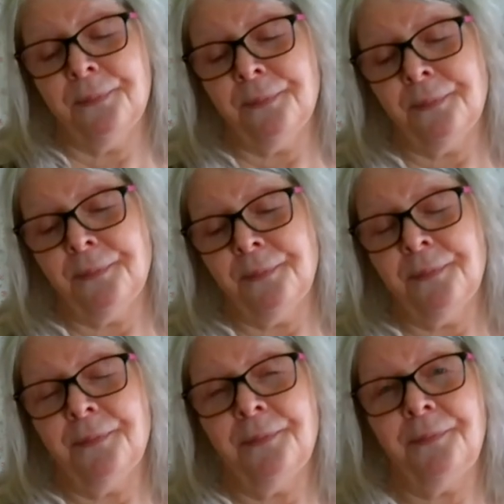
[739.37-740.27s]

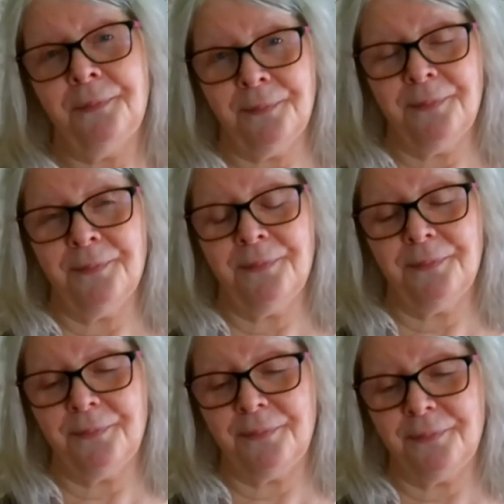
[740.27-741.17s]

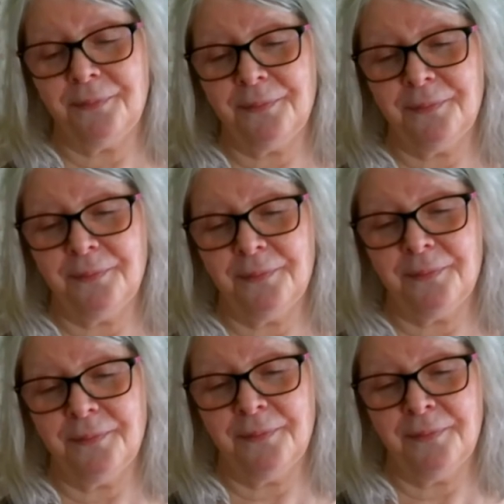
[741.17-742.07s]

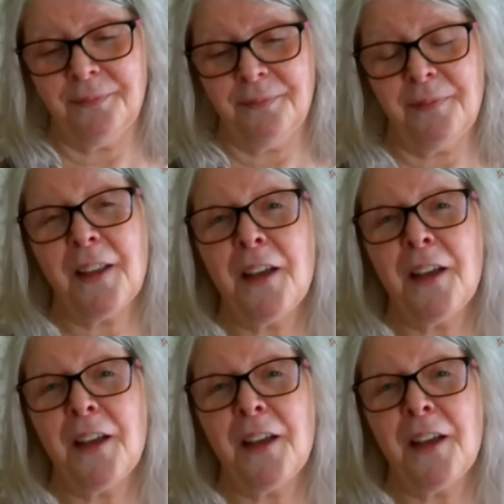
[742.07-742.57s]
(no one is talking)